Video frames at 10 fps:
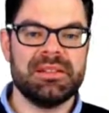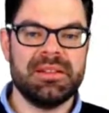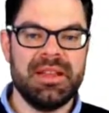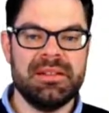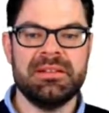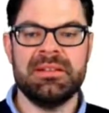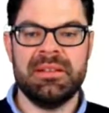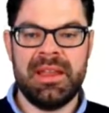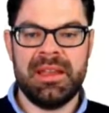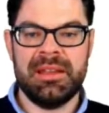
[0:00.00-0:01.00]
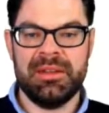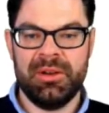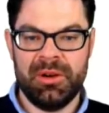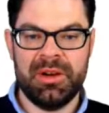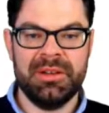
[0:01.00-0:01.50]
then they
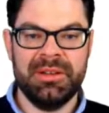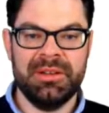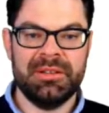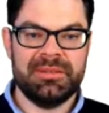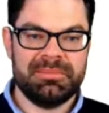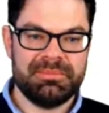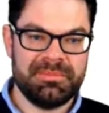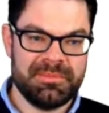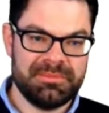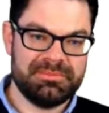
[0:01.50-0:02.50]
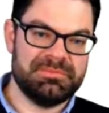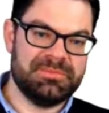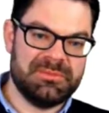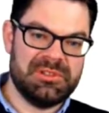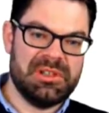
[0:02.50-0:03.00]
earn
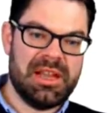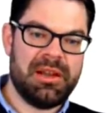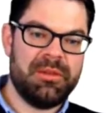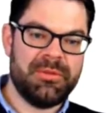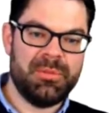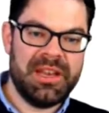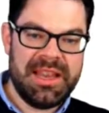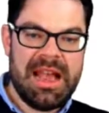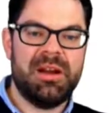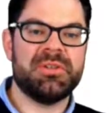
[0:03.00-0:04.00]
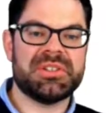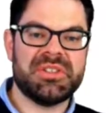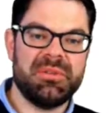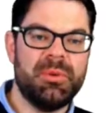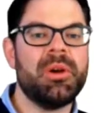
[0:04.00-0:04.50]
however many hours
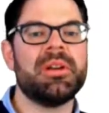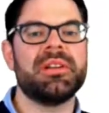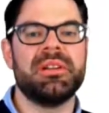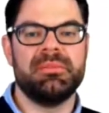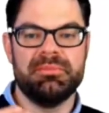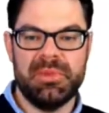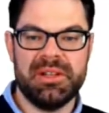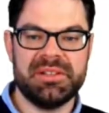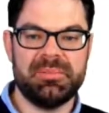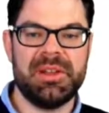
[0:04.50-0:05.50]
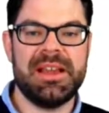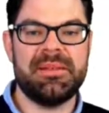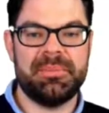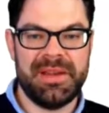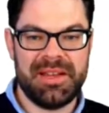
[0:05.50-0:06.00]
they work
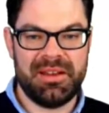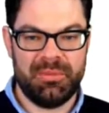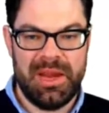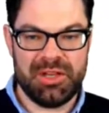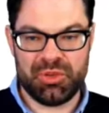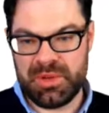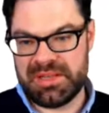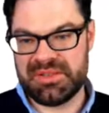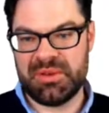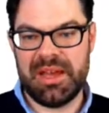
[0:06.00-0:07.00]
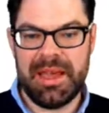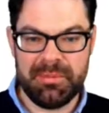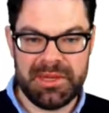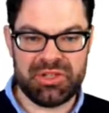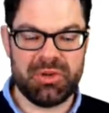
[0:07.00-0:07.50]
multiplied by their wage rate. So the high
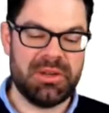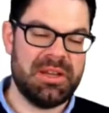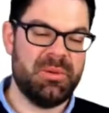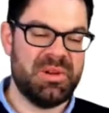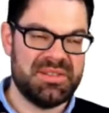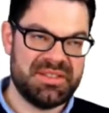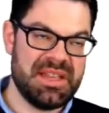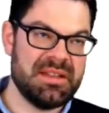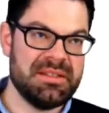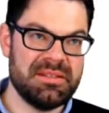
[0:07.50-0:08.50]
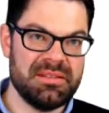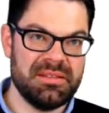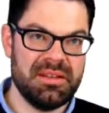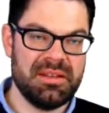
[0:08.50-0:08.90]
wage earner earns 20